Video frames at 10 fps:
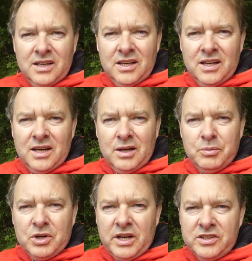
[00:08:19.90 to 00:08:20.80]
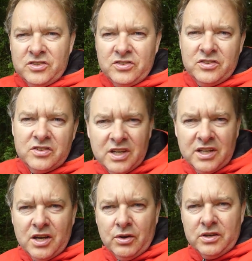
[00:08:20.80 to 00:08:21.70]
but I just
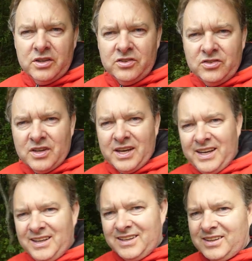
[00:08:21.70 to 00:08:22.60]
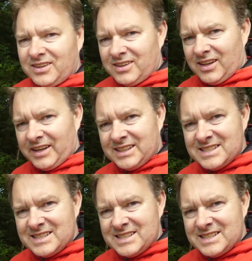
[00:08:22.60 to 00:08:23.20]
know it as like